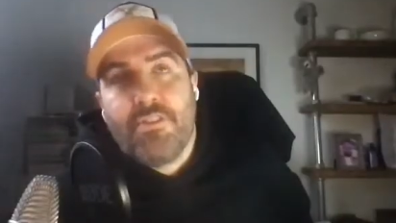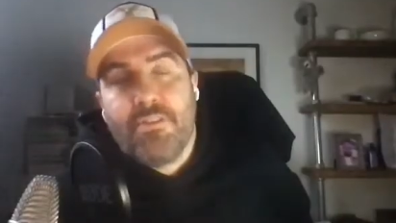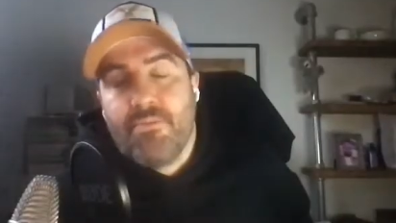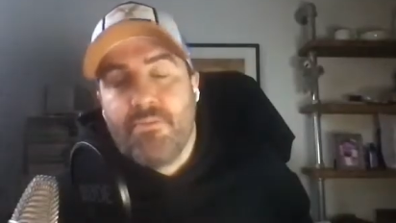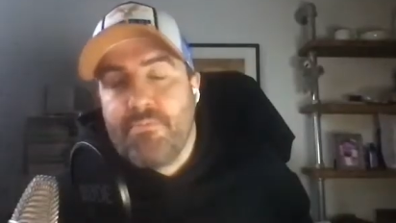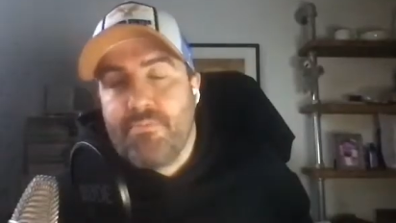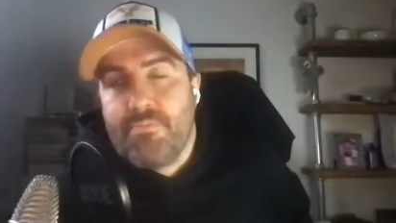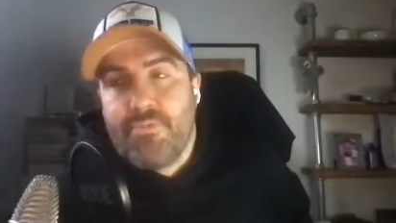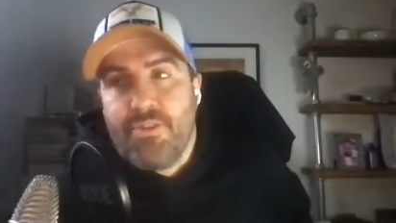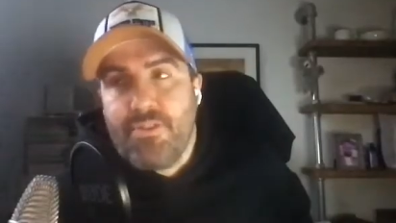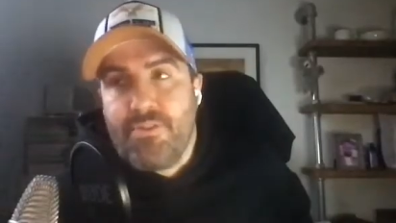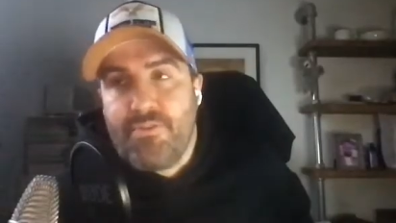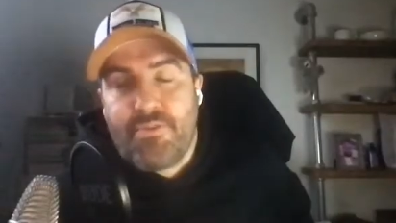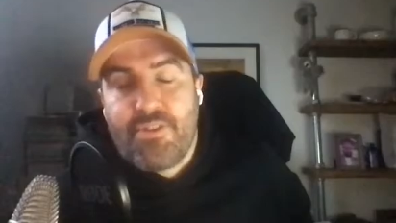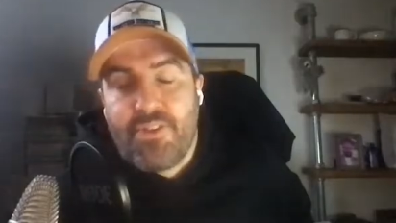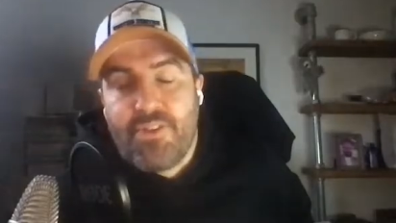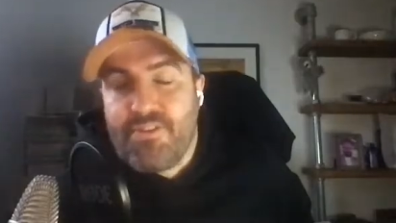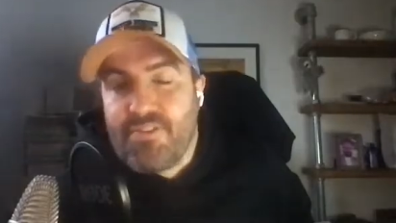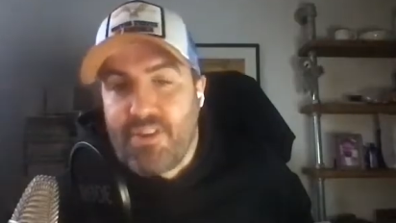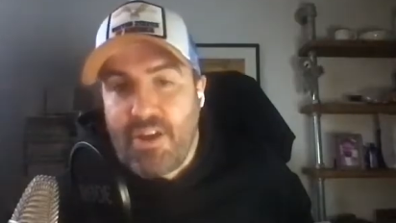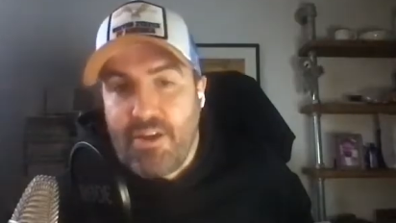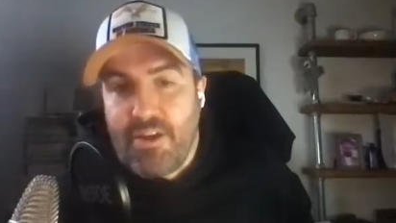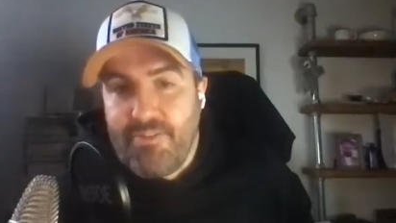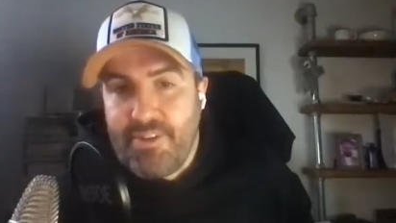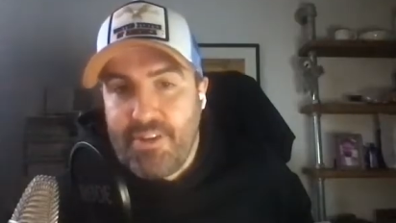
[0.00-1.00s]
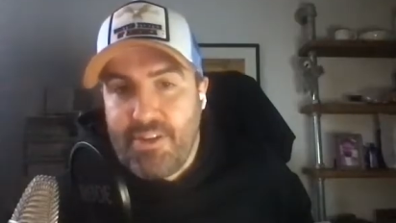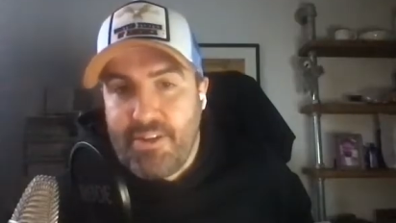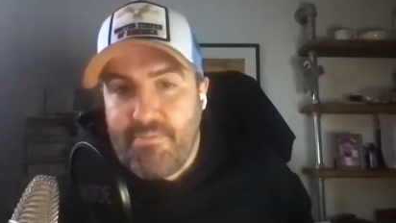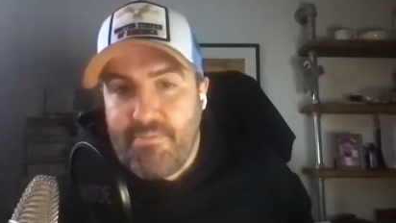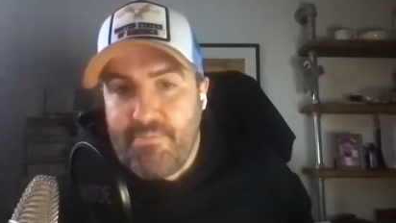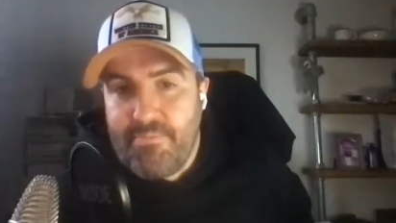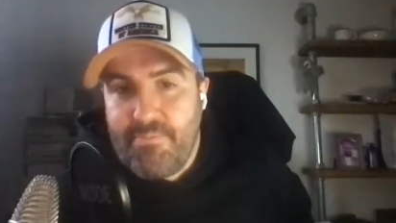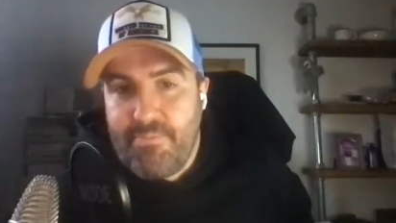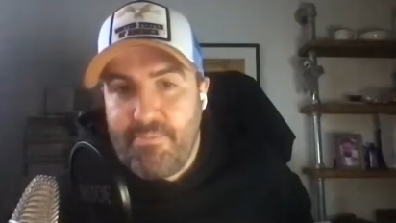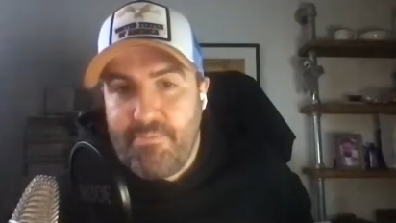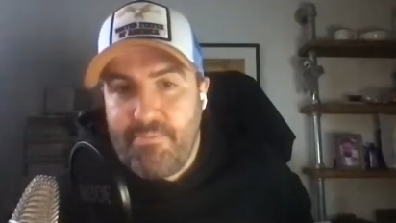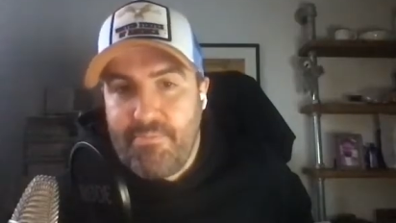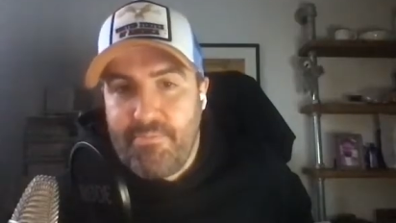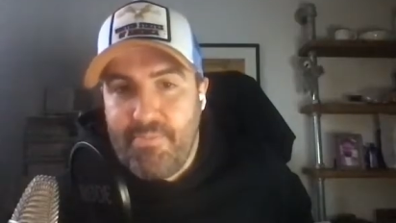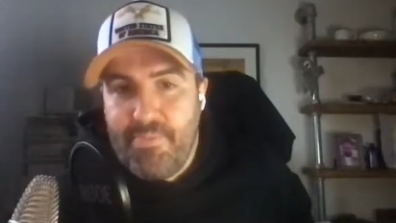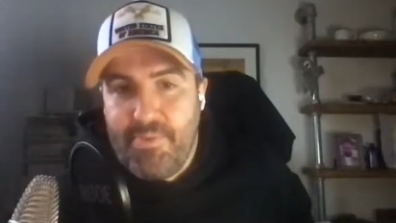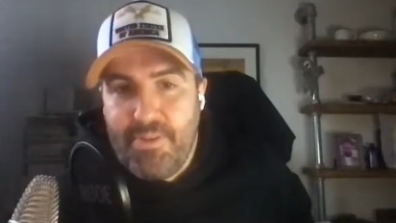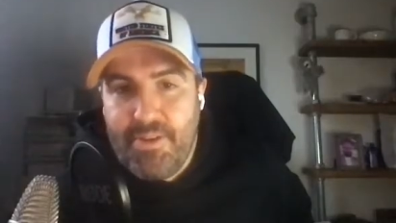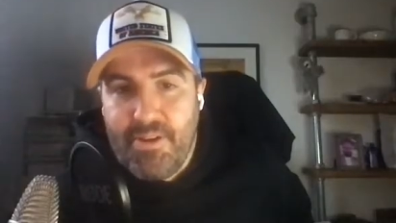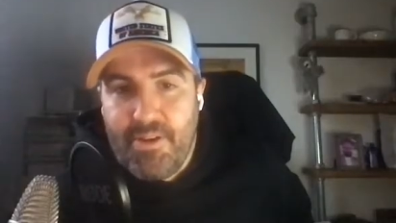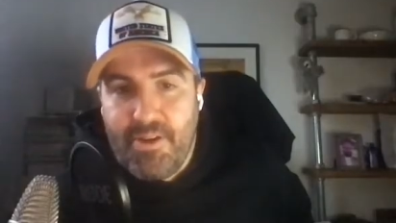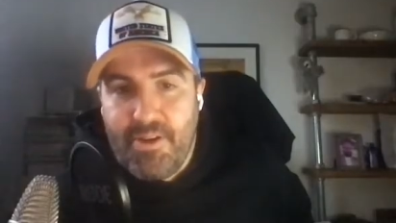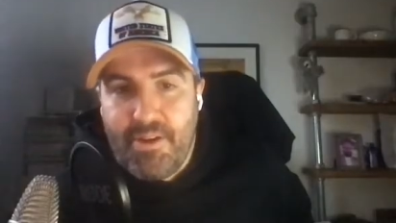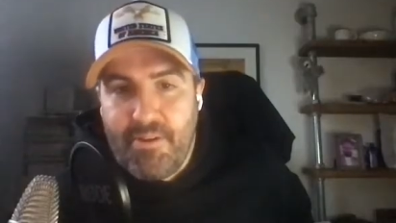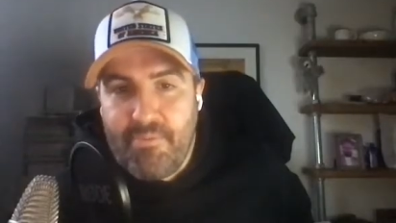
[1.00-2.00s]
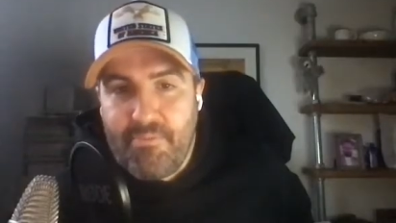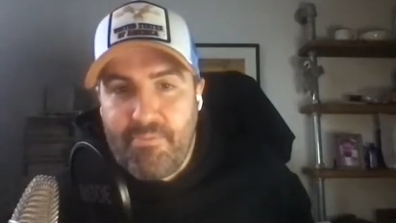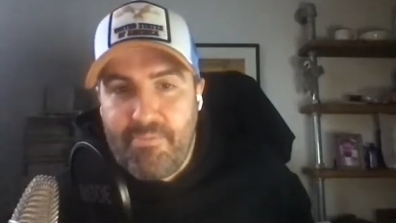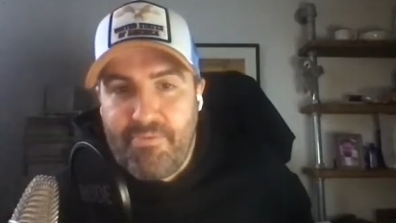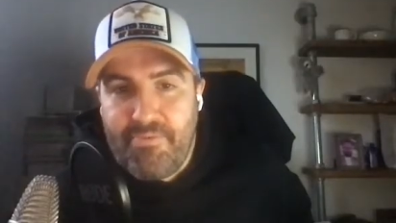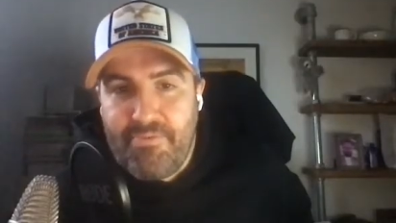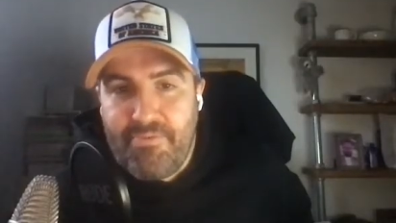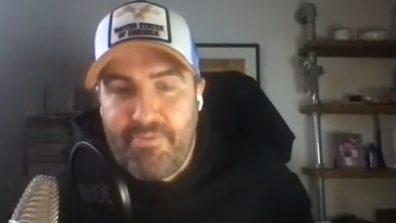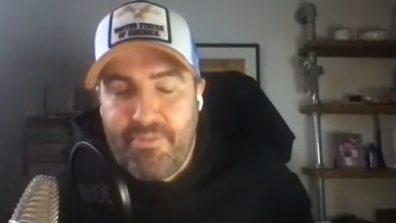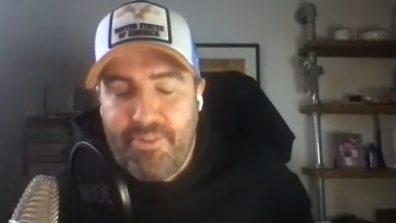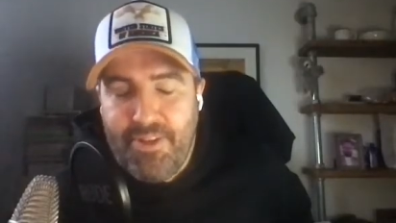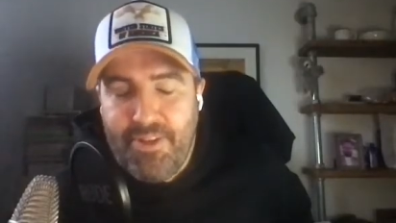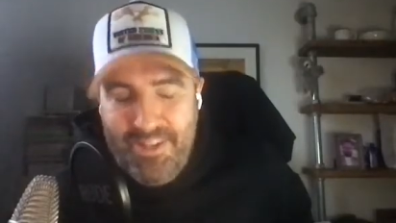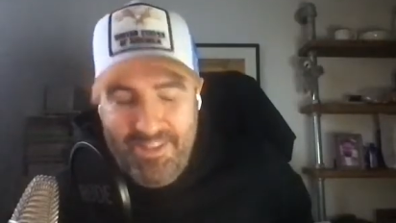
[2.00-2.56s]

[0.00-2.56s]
Just discovered it. Yeah.